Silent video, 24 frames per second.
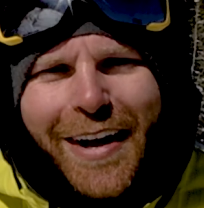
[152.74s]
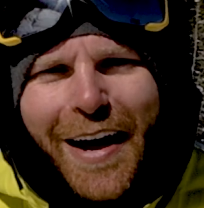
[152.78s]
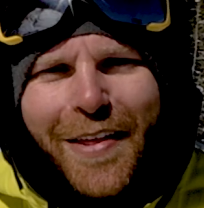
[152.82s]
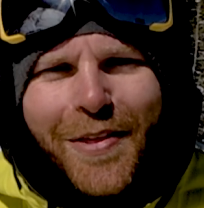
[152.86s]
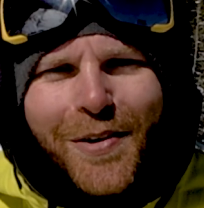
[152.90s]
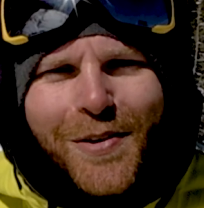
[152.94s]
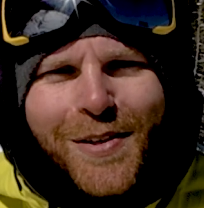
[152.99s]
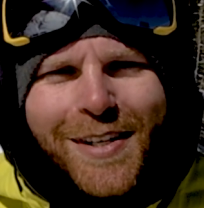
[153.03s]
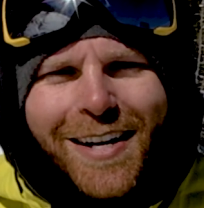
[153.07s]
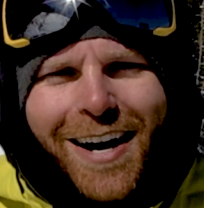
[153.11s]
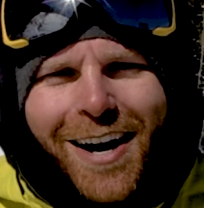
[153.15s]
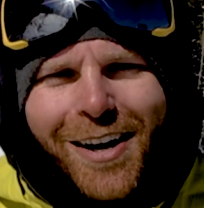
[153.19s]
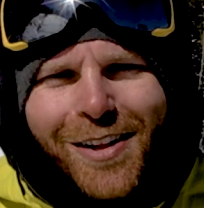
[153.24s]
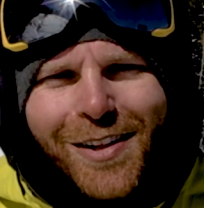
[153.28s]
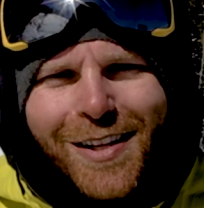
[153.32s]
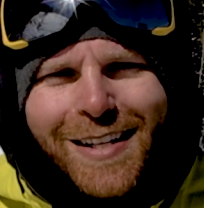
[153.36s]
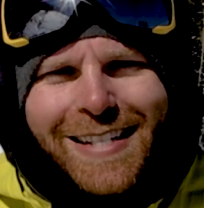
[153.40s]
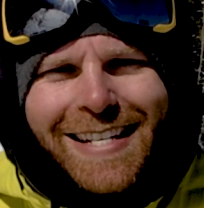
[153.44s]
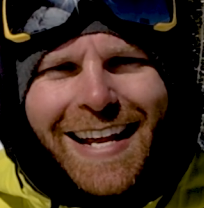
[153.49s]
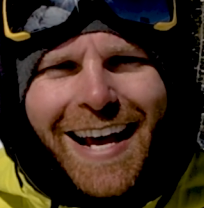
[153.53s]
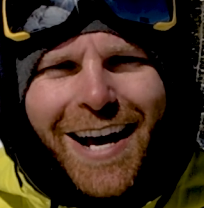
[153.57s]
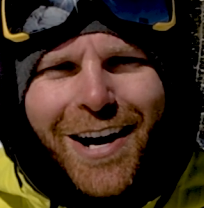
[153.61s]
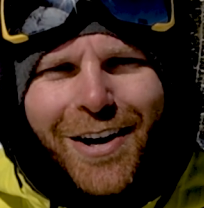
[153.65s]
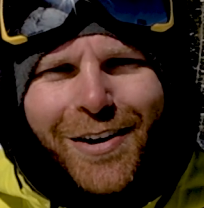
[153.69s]
got those garlands
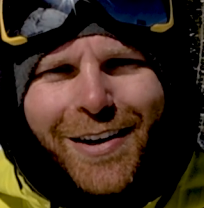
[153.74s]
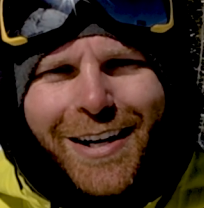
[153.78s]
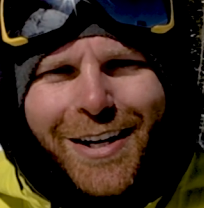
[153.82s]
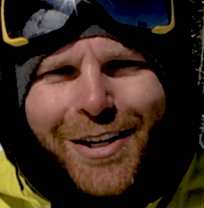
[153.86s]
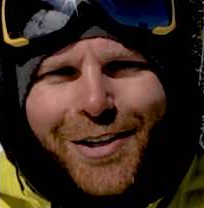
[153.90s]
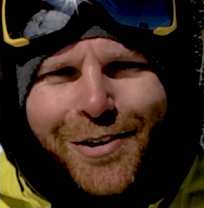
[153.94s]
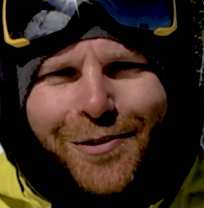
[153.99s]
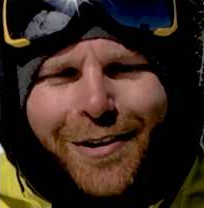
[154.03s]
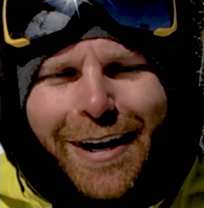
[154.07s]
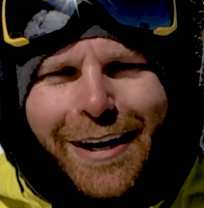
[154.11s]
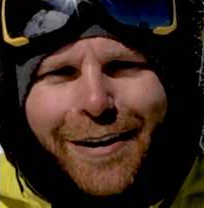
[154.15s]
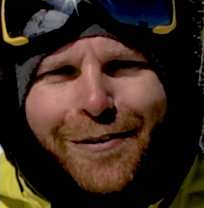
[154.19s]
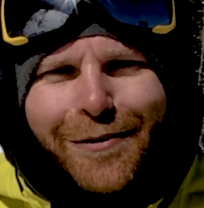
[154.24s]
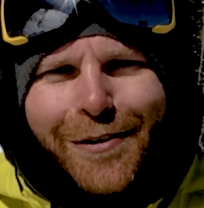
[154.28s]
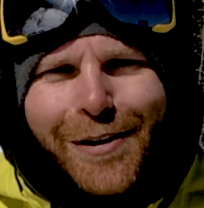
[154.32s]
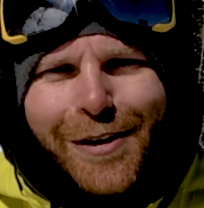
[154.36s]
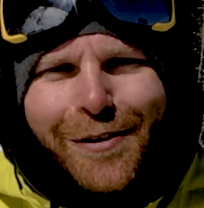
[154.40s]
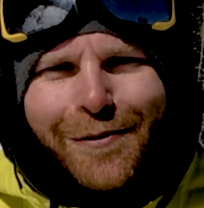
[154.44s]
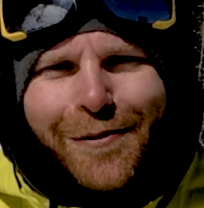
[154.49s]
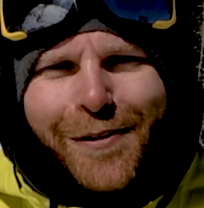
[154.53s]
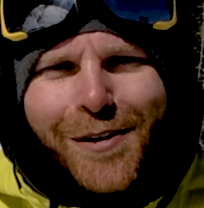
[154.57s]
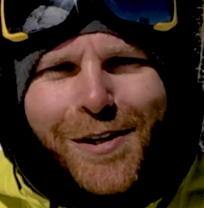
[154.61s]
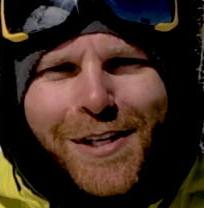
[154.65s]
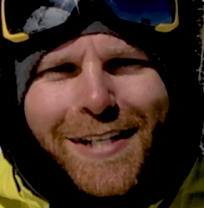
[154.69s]
down and you're ready for your
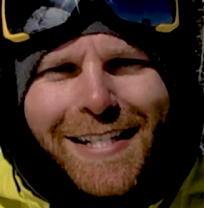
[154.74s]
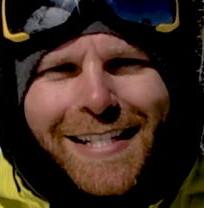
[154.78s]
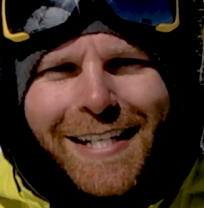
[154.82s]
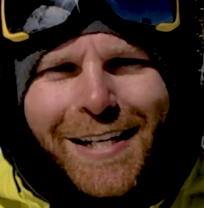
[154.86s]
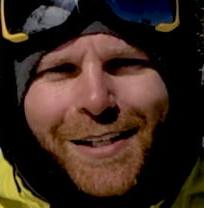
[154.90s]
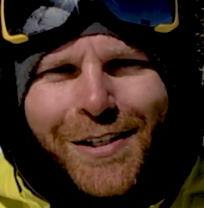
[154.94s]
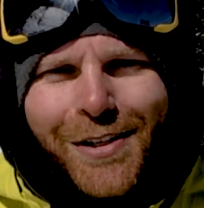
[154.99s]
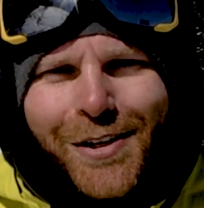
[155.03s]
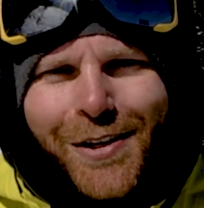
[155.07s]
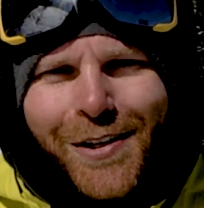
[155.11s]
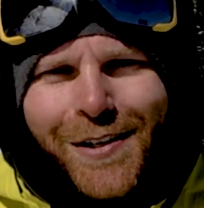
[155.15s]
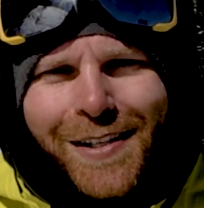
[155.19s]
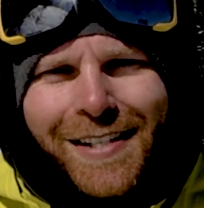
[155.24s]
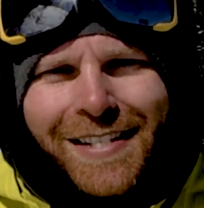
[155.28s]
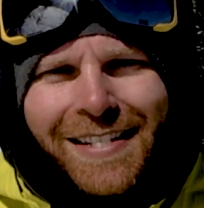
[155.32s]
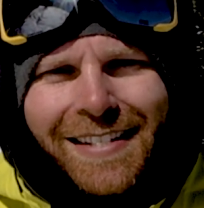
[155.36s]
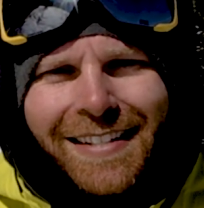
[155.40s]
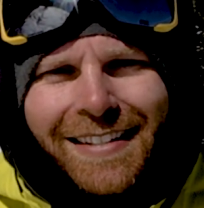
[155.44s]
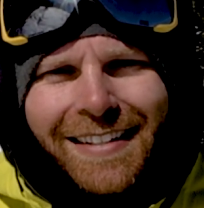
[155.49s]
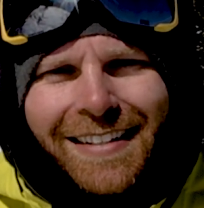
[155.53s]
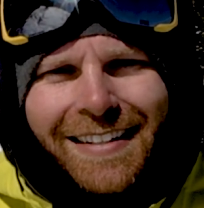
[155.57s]
first sea turns.